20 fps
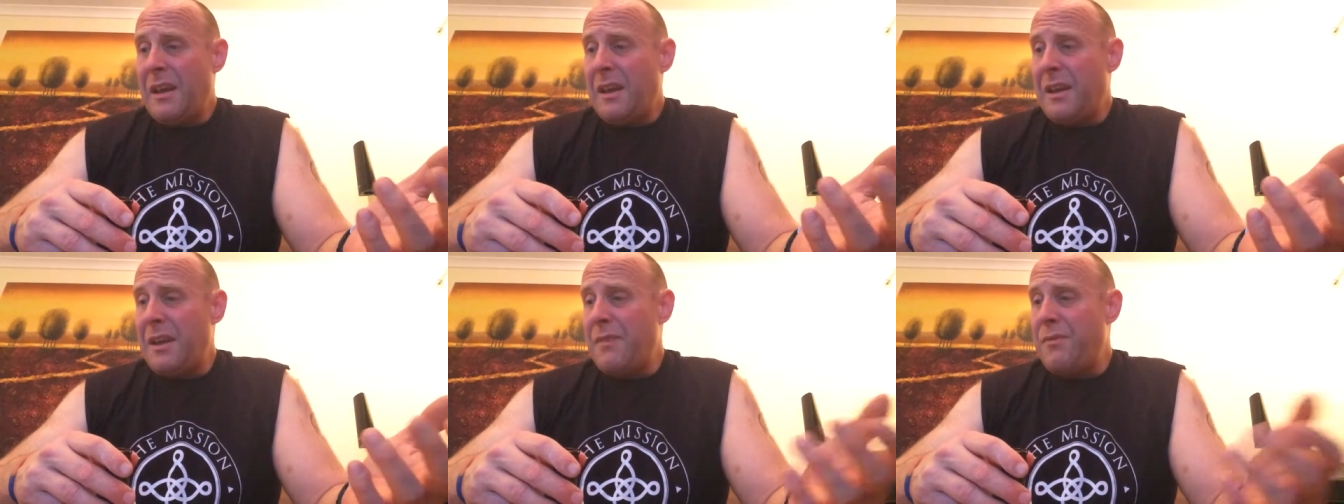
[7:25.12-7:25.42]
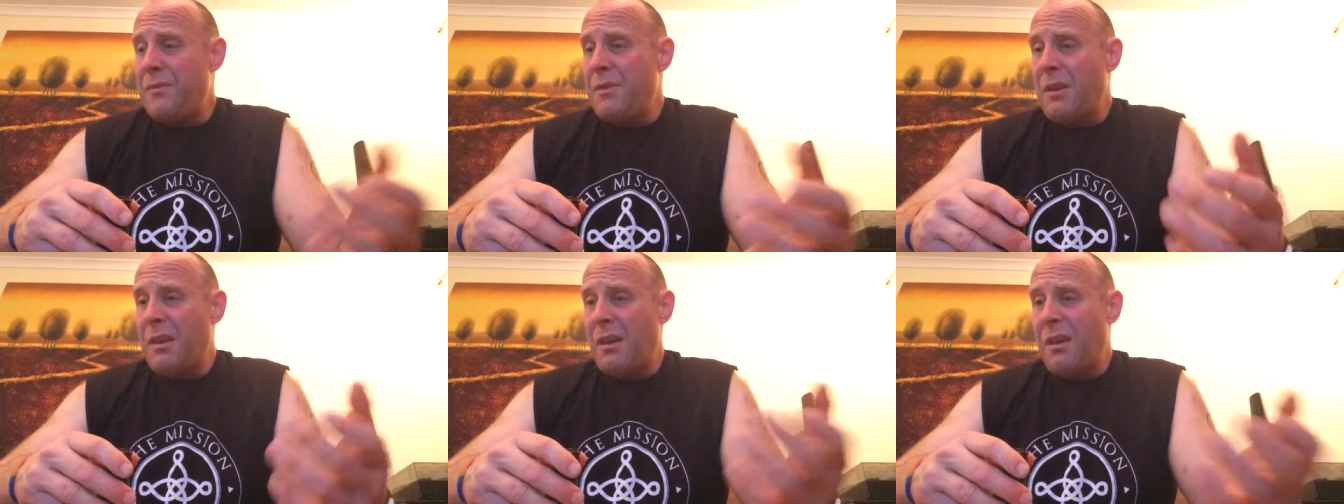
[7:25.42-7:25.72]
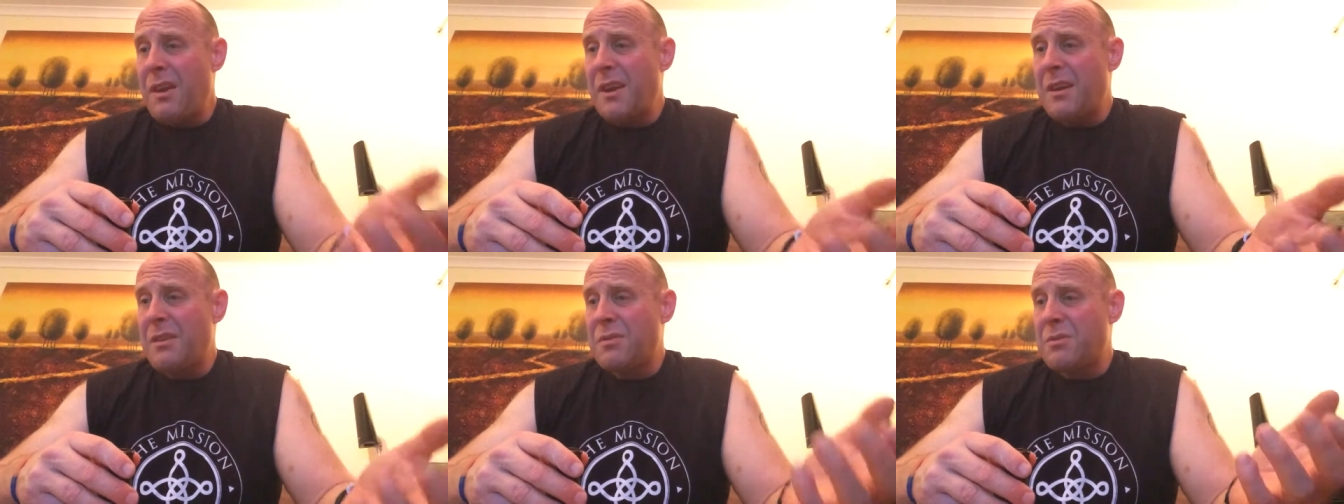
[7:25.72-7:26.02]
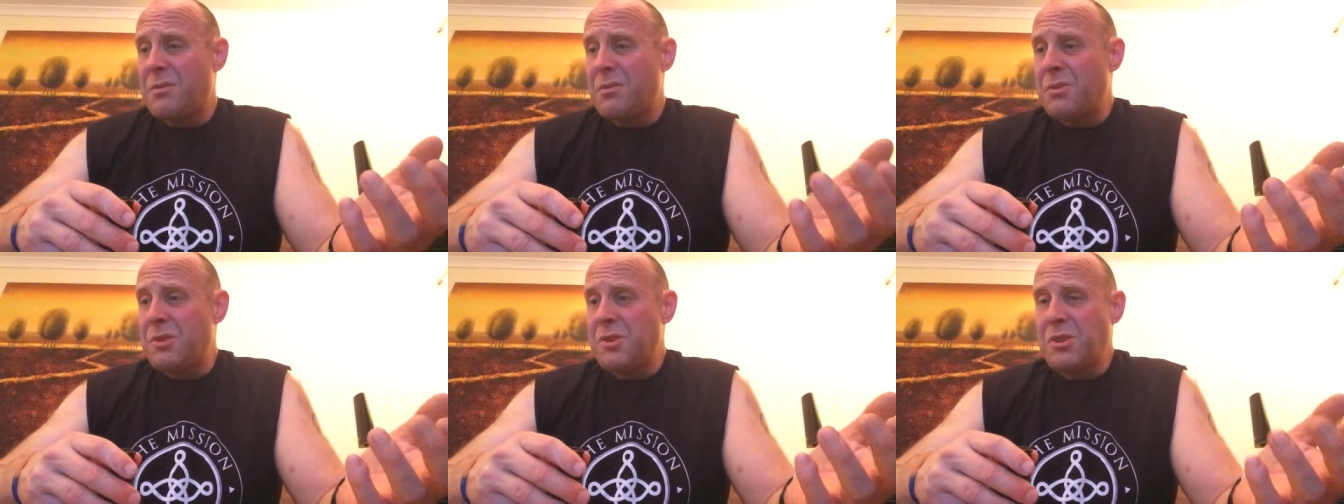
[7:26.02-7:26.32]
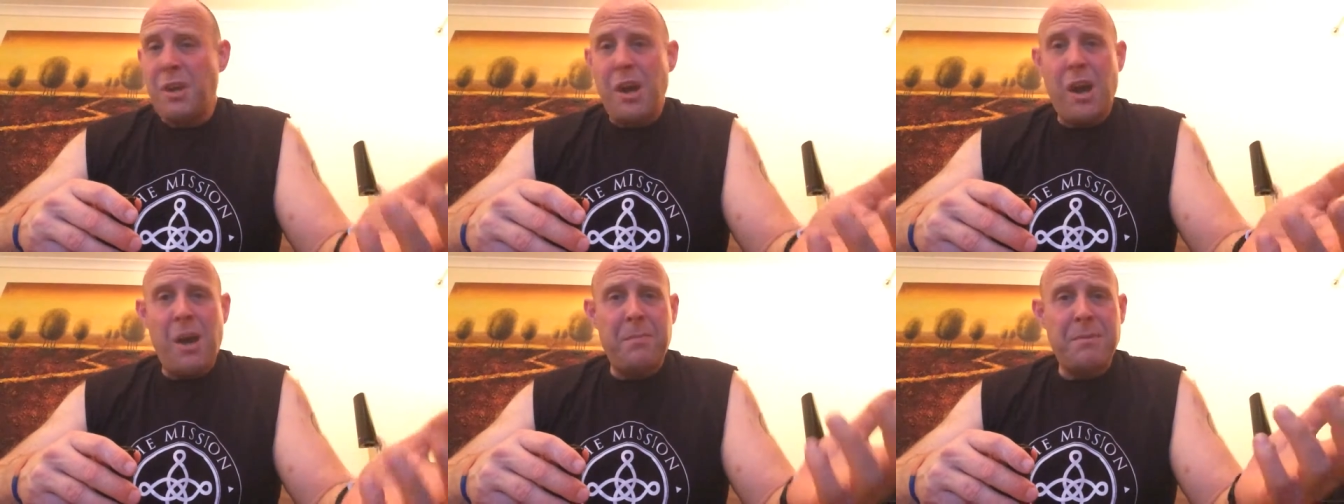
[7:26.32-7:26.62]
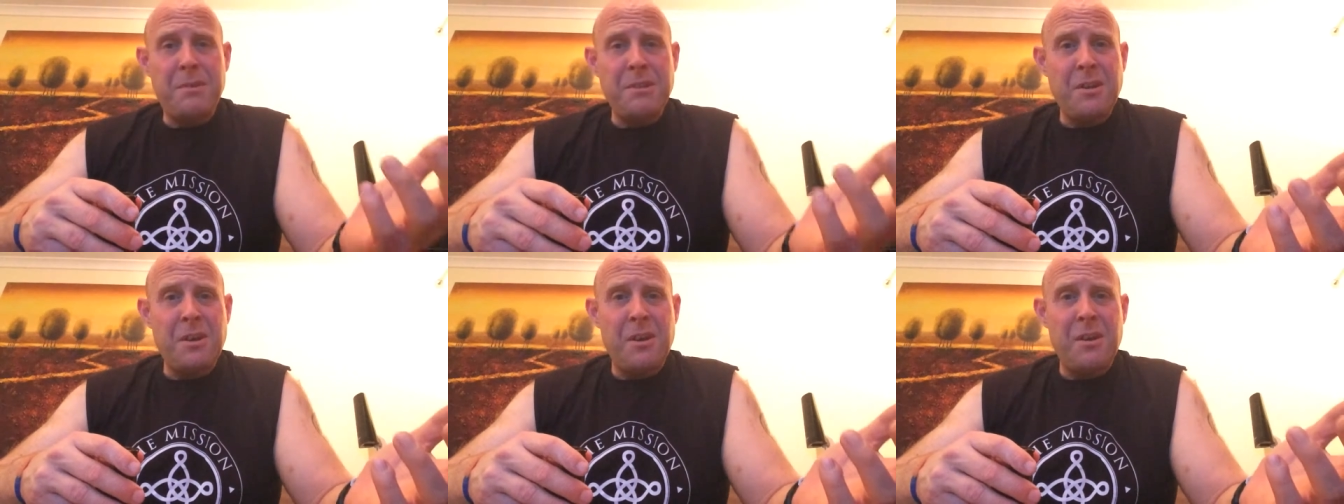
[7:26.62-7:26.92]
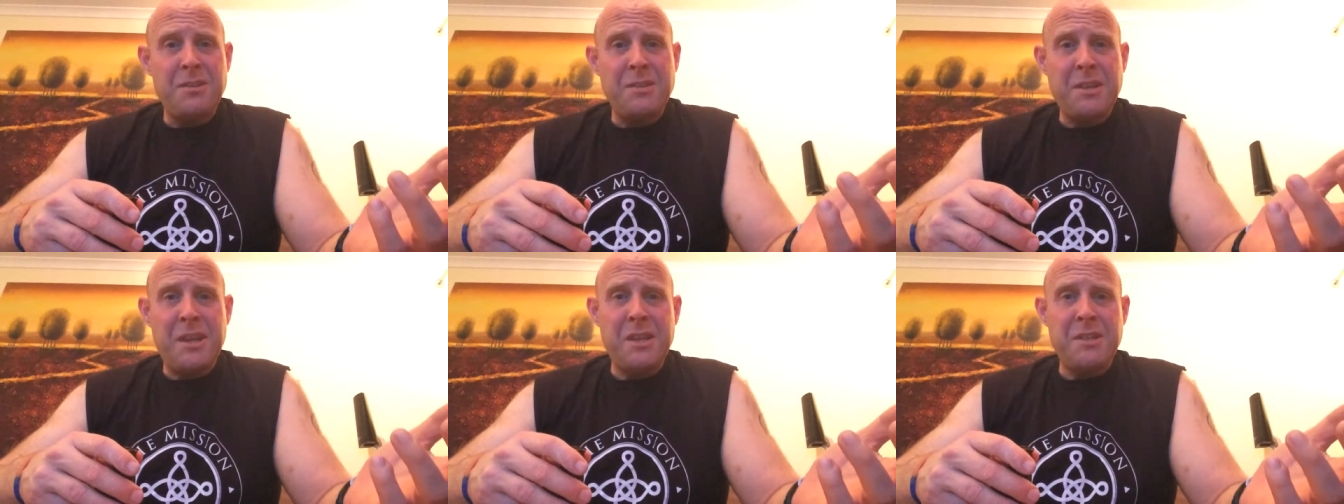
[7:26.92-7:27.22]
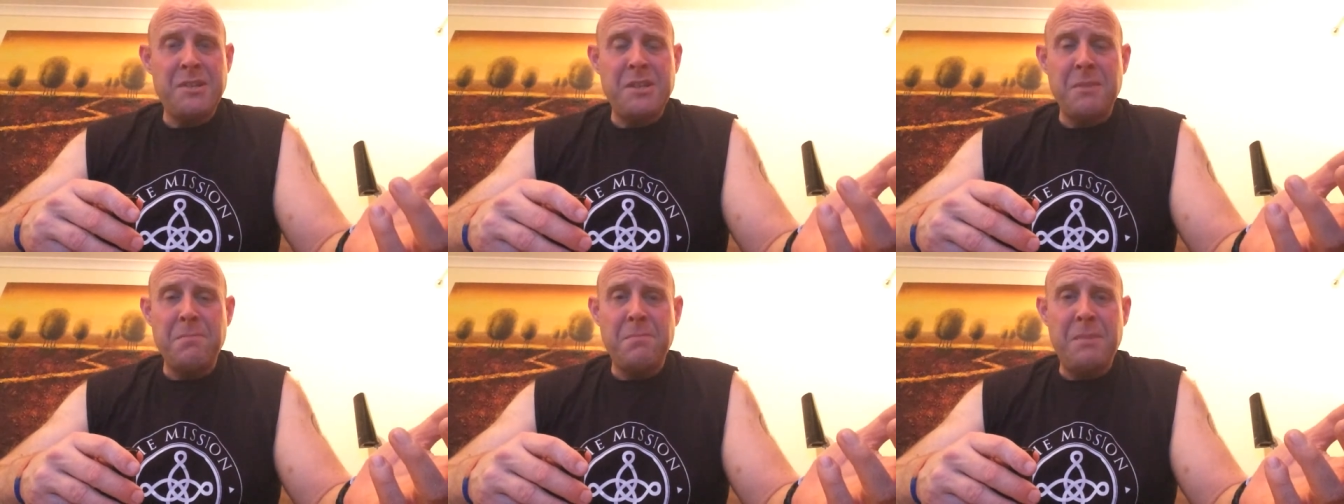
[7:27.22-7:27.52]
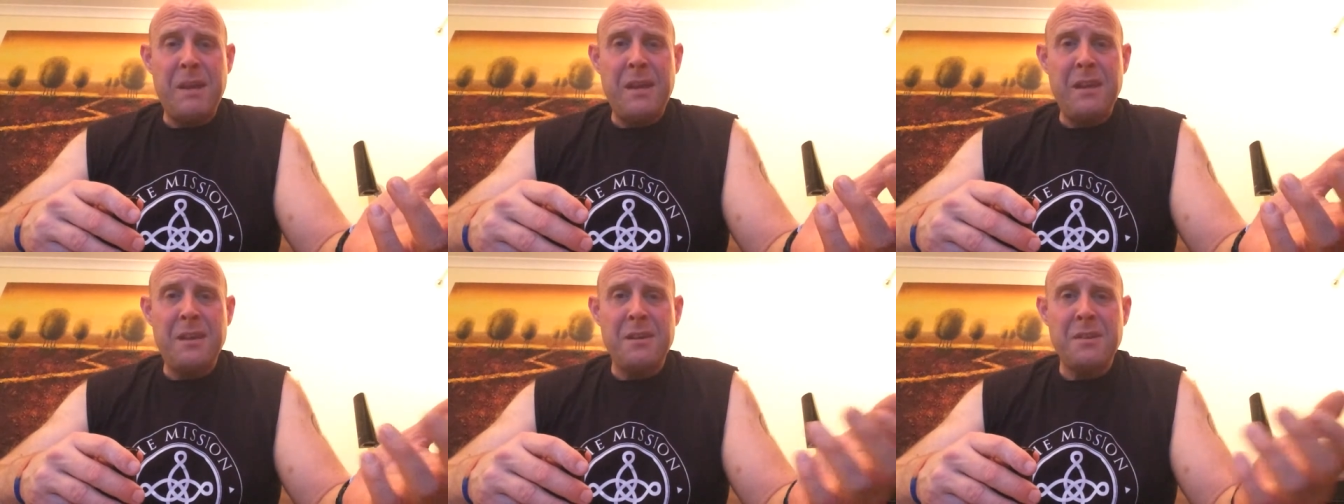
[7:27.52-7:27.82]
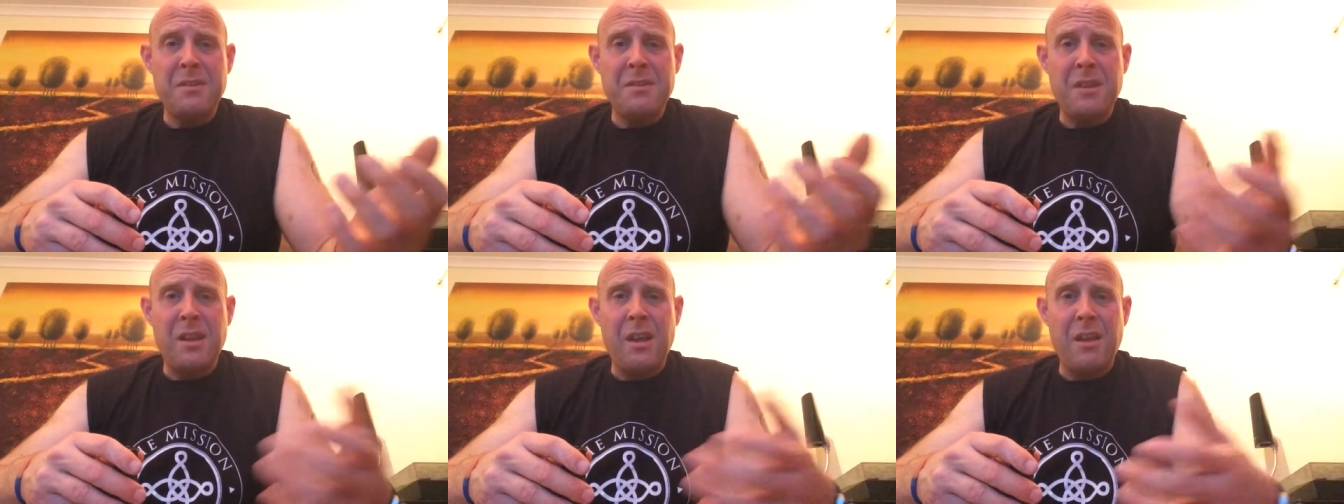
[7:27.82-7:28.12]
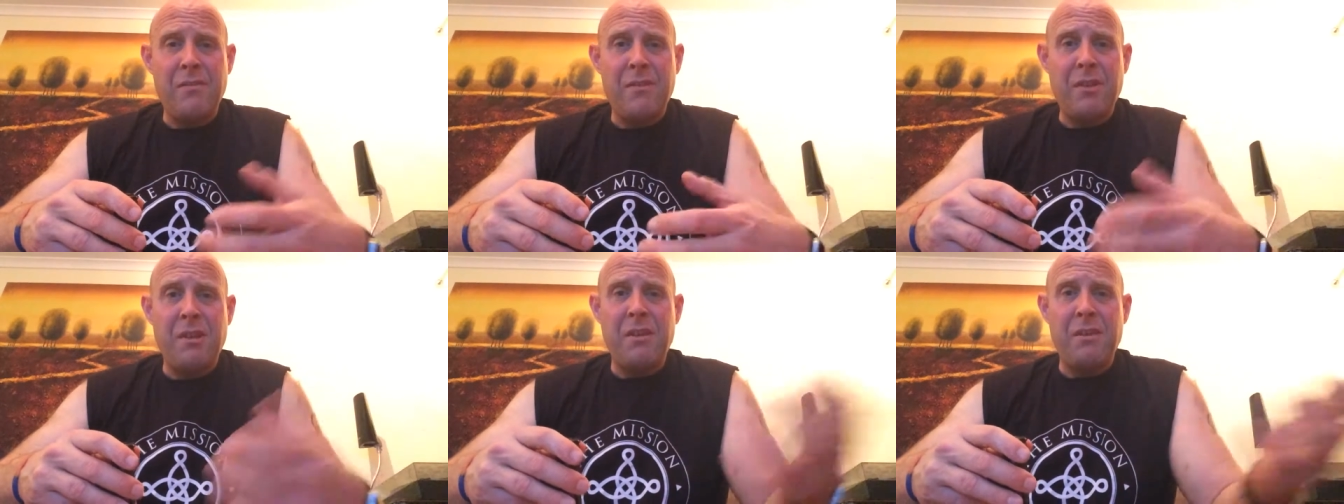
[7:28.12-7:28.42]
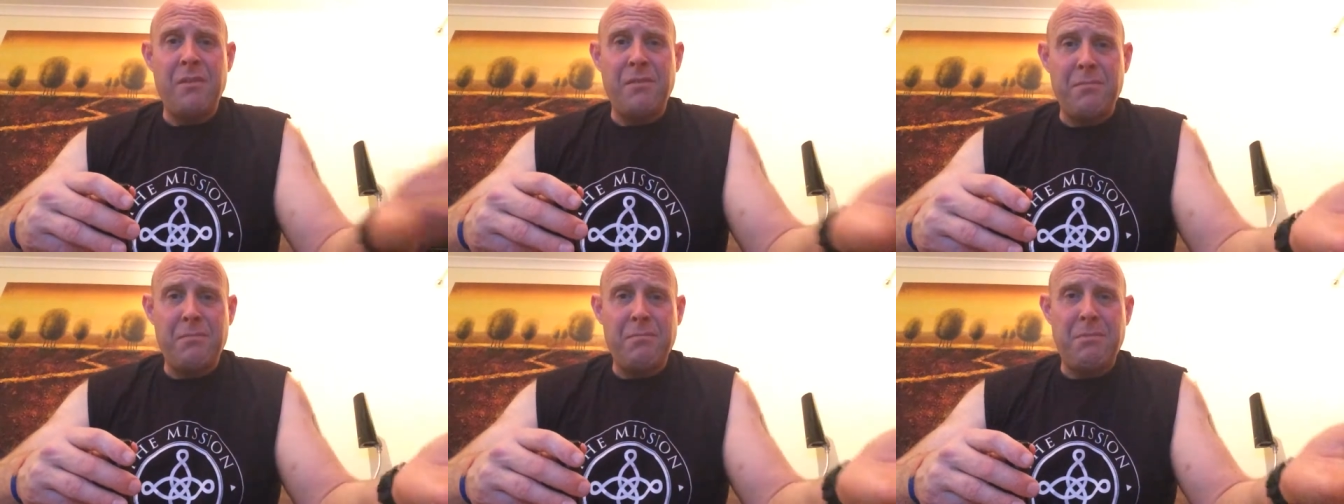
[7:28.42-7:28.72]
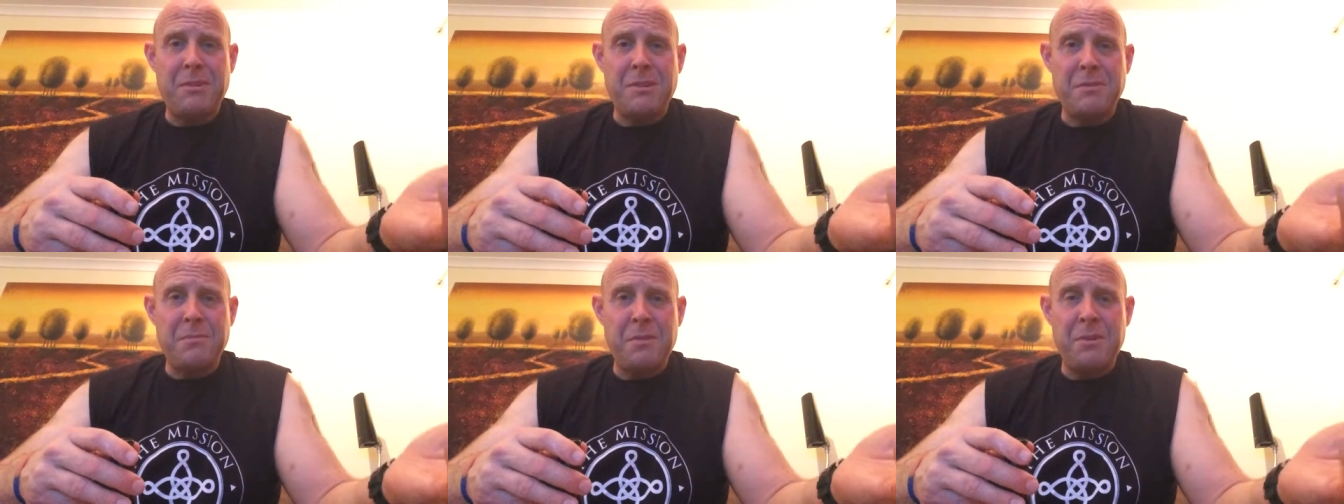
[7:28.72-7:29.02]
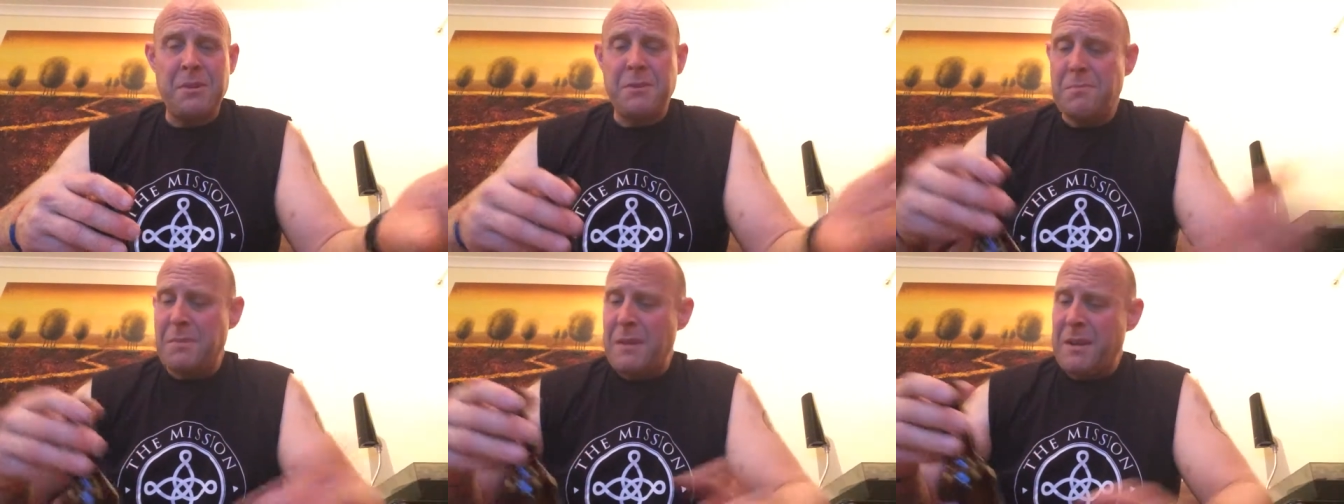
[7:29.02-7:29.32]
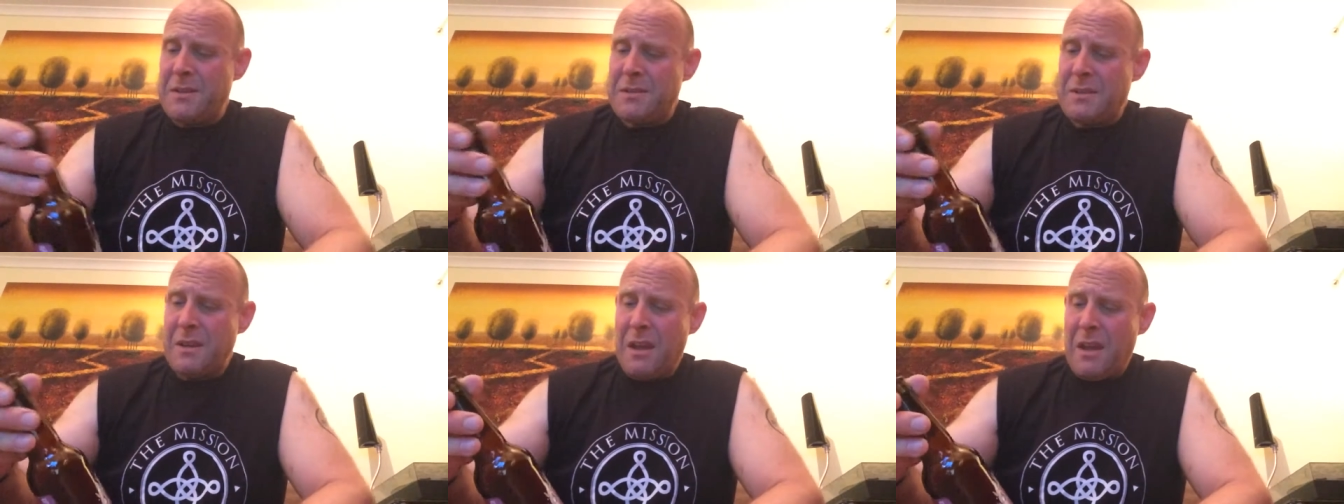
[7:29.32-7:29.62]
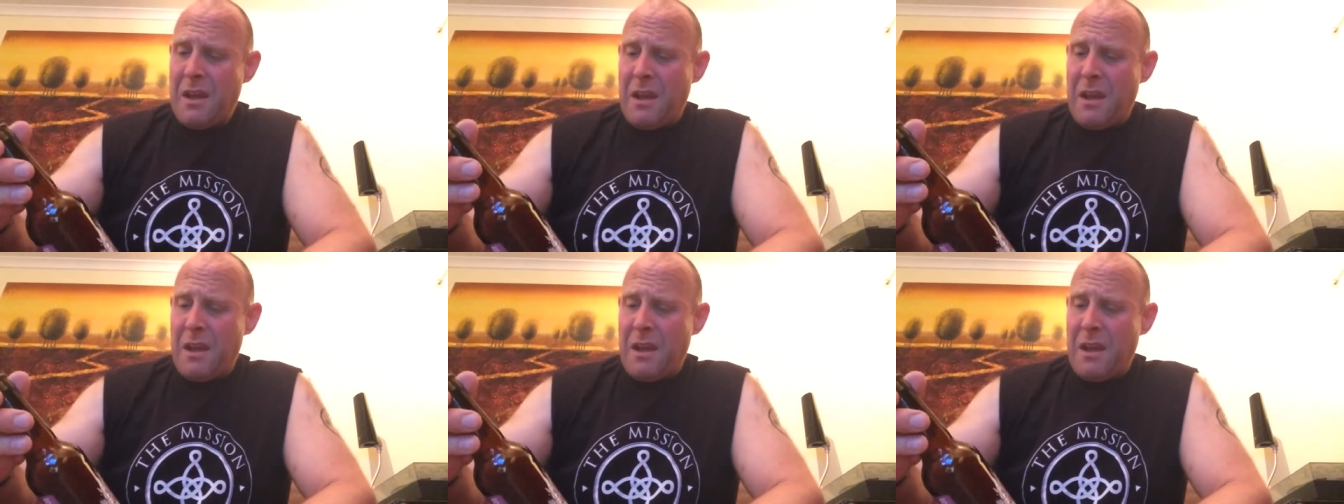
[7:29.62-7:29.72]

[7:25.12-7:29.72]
If you like sort of sharp, tart tasting beers, if you like your Brett and Monty's beers,